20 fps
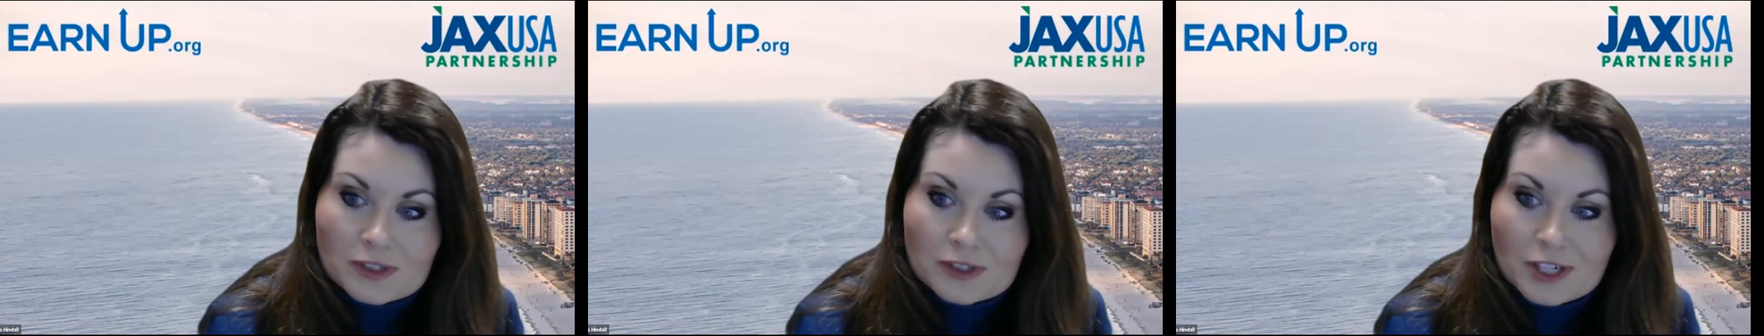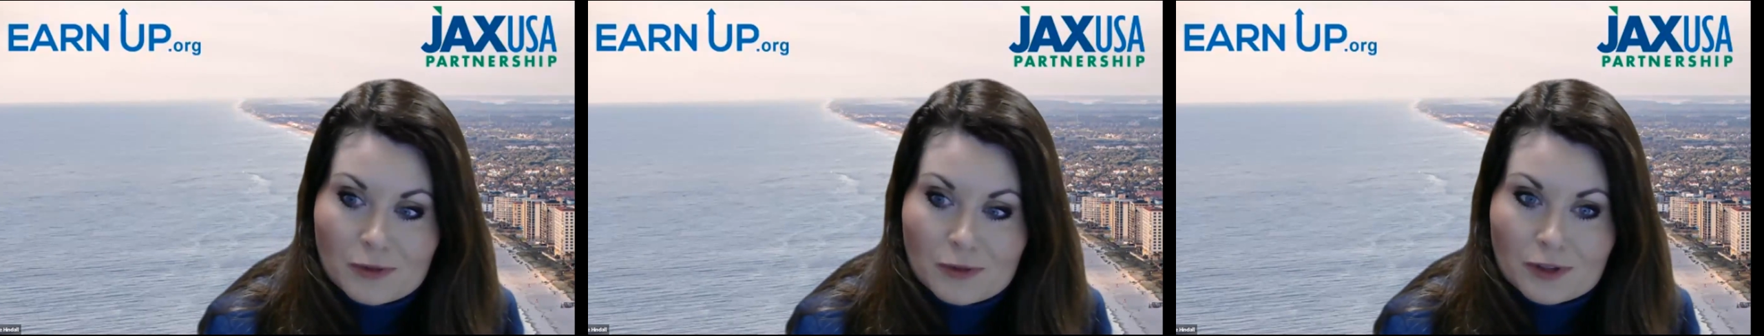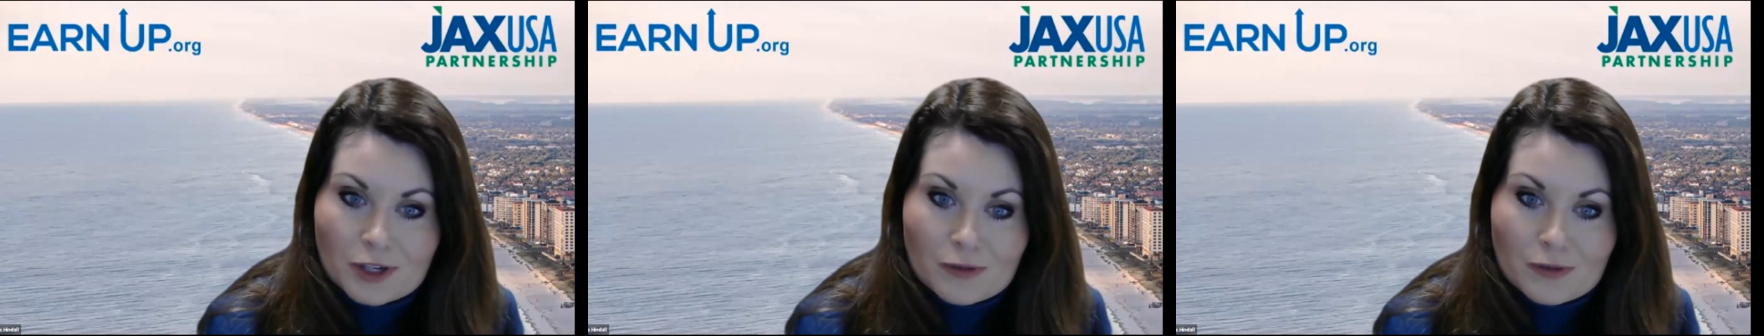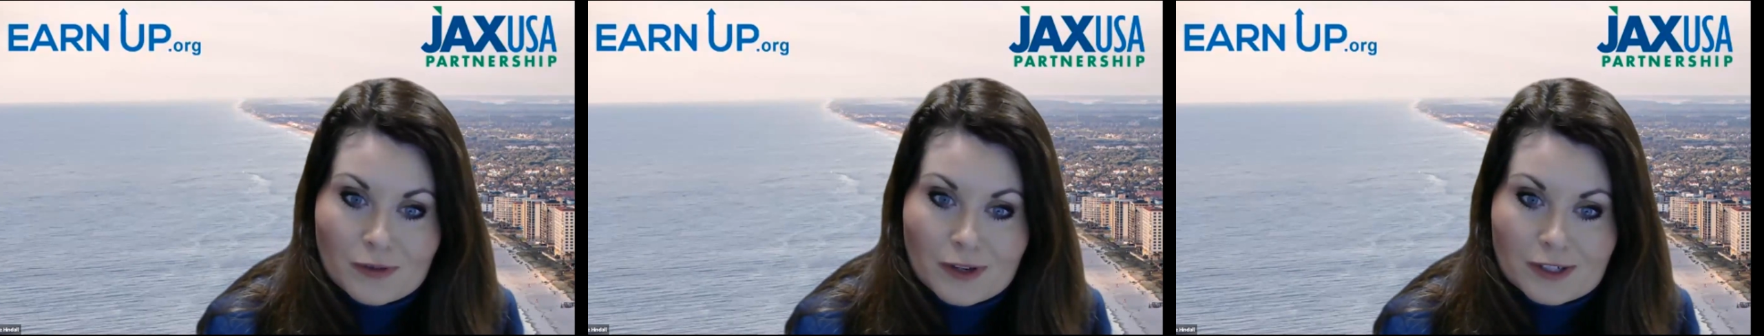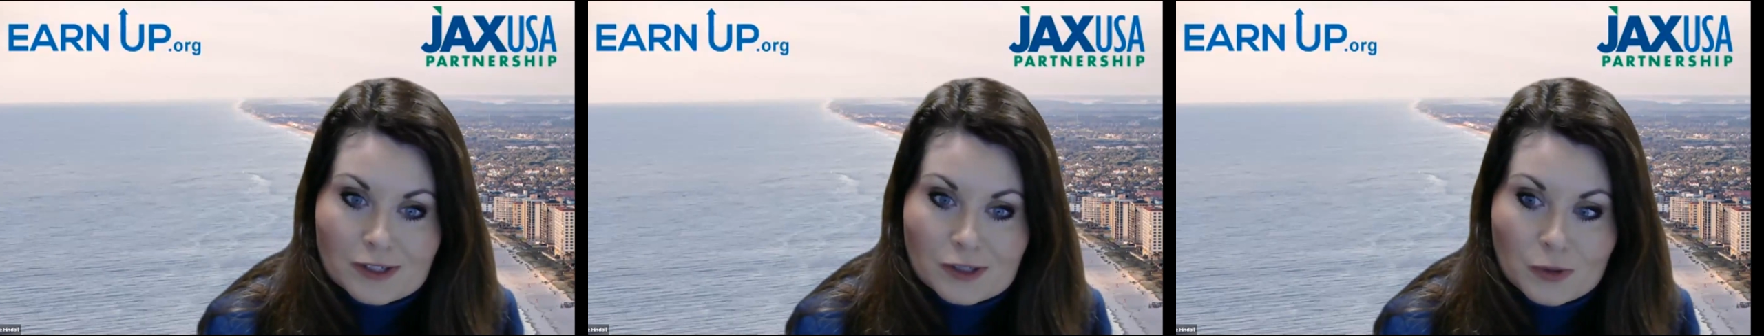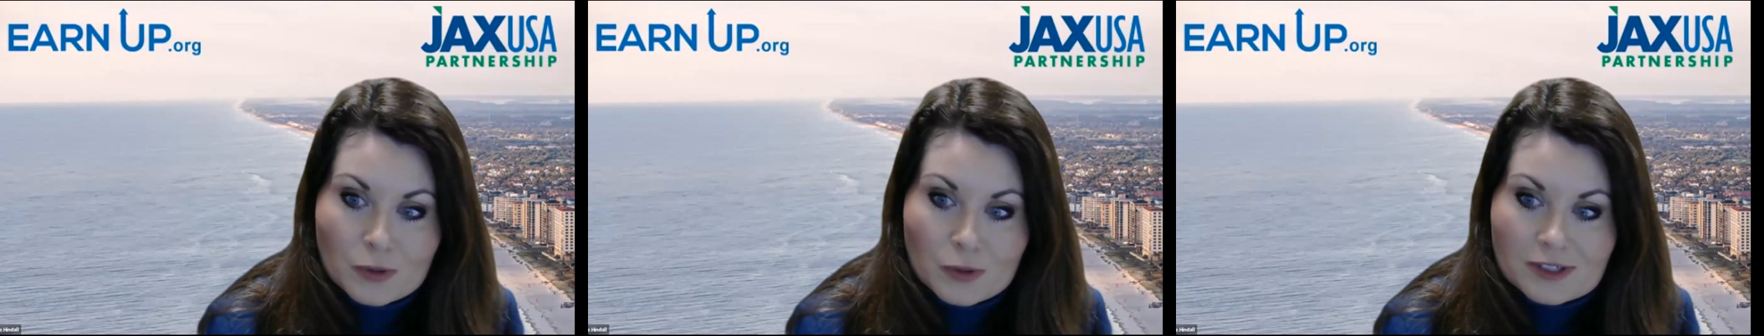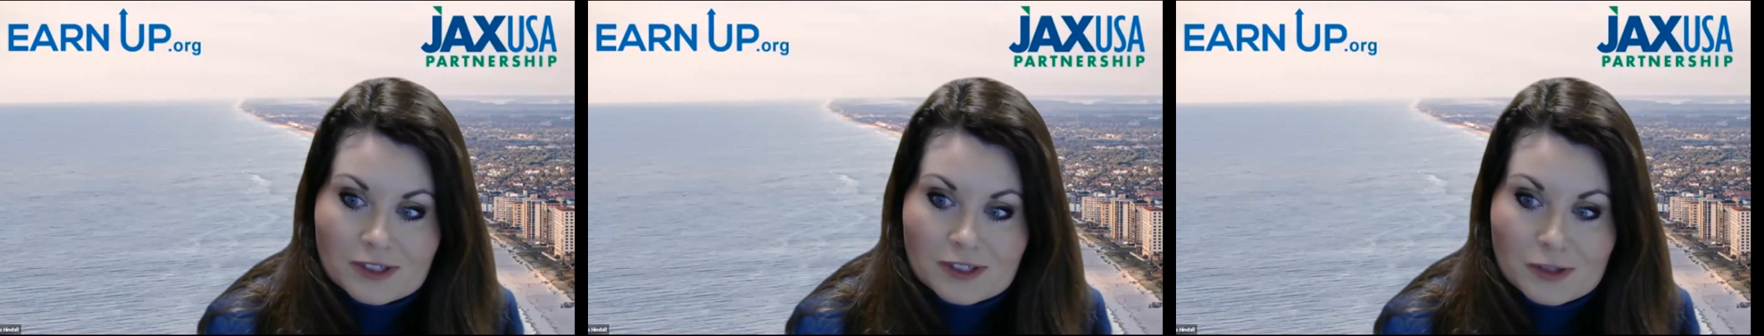here with
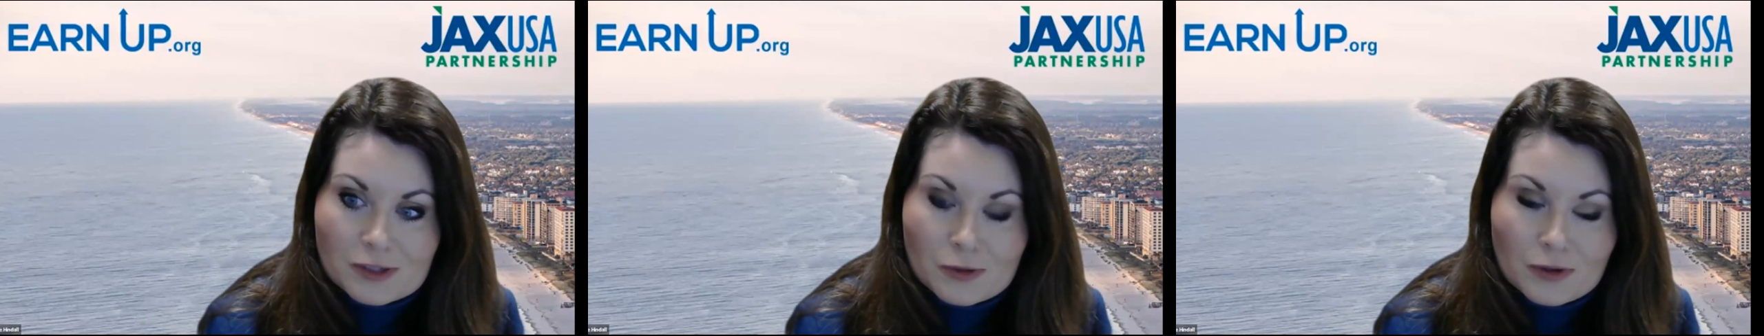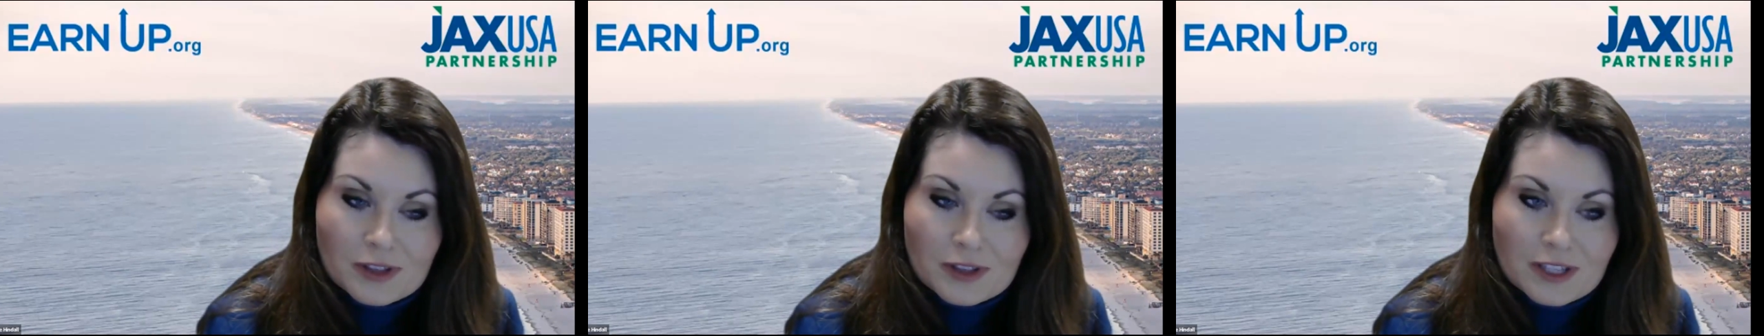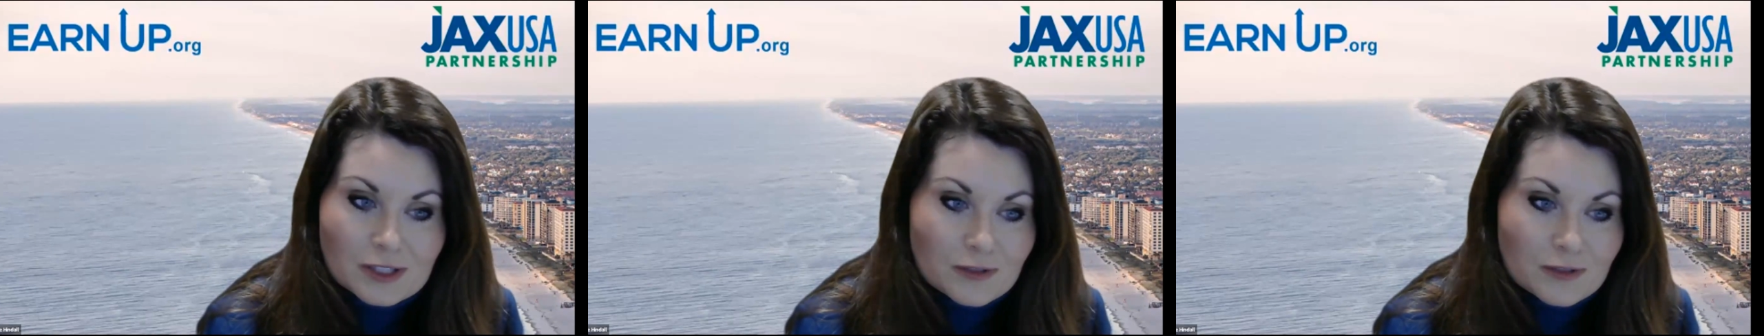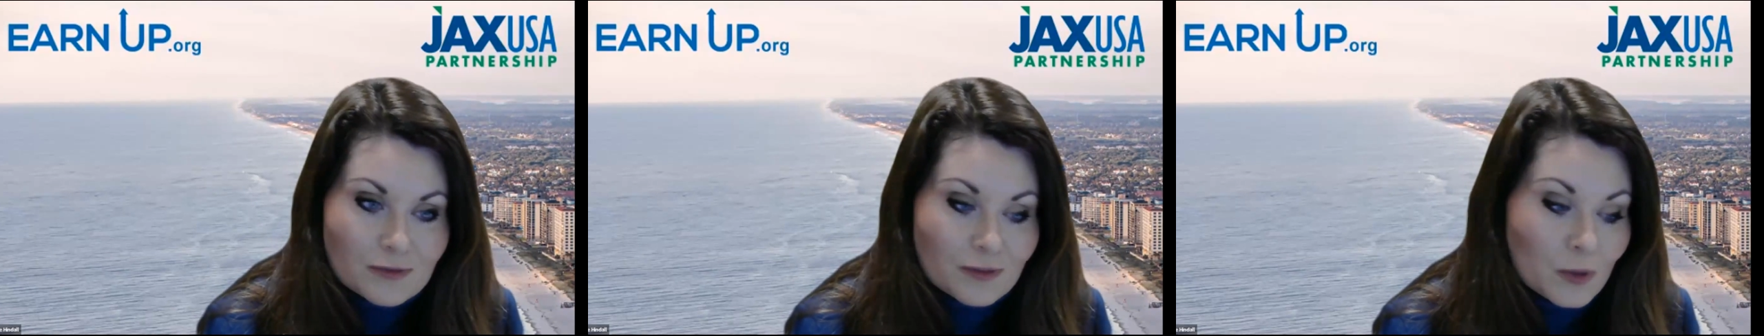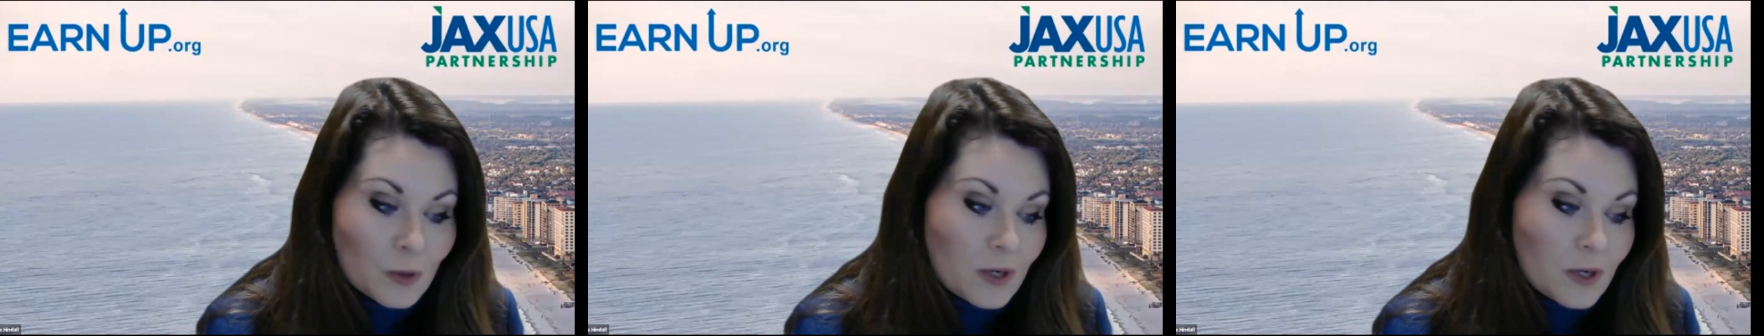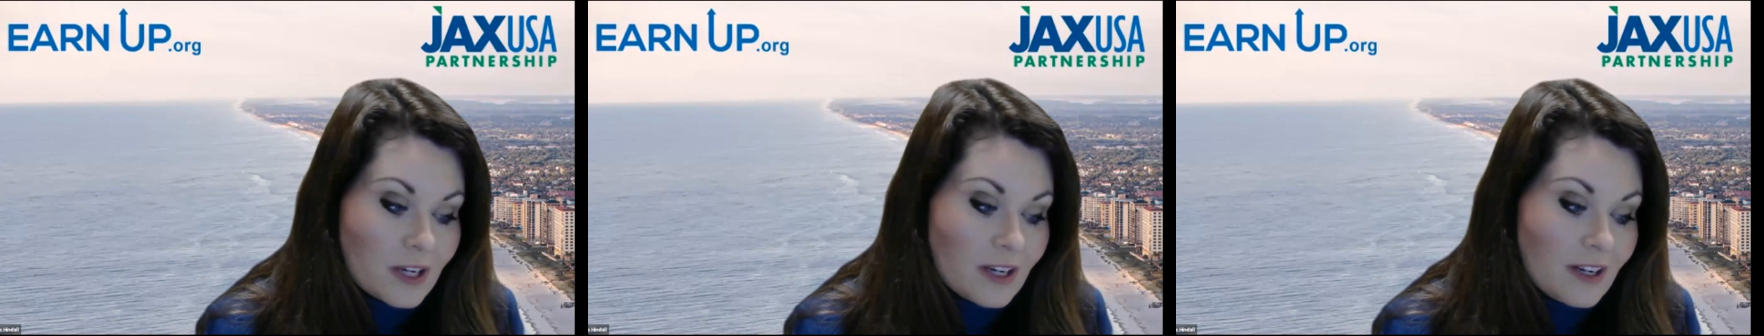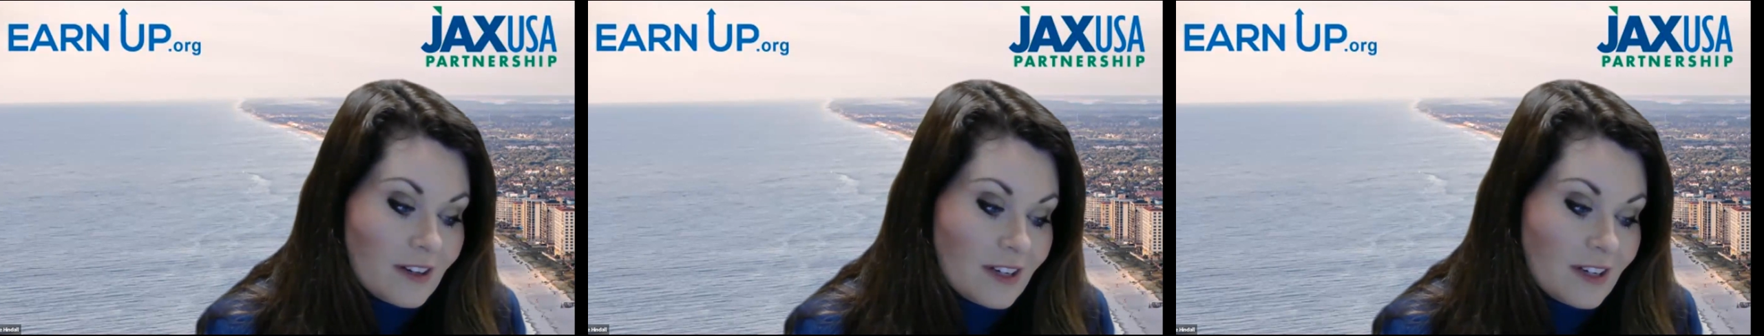CareerSource Northeast
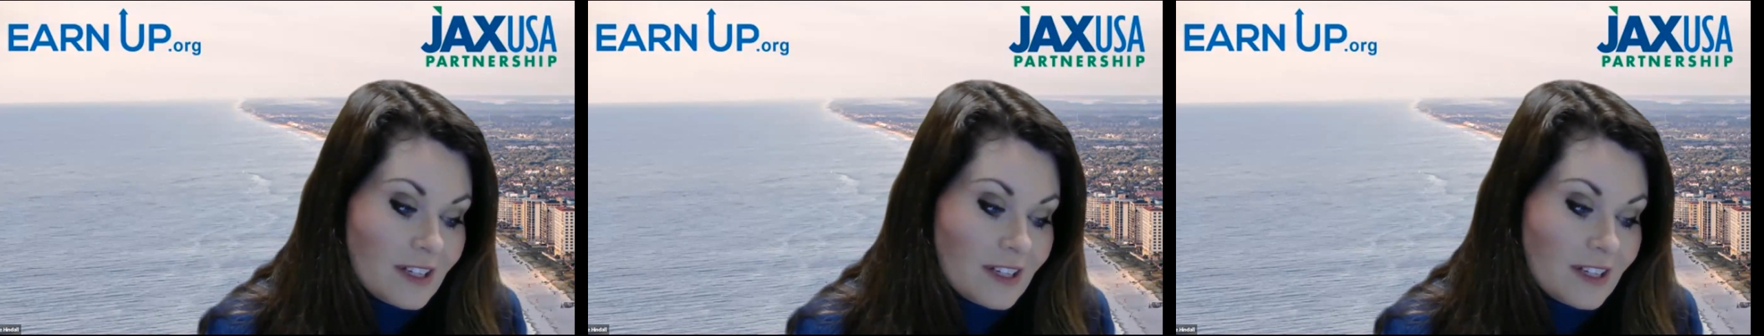Florida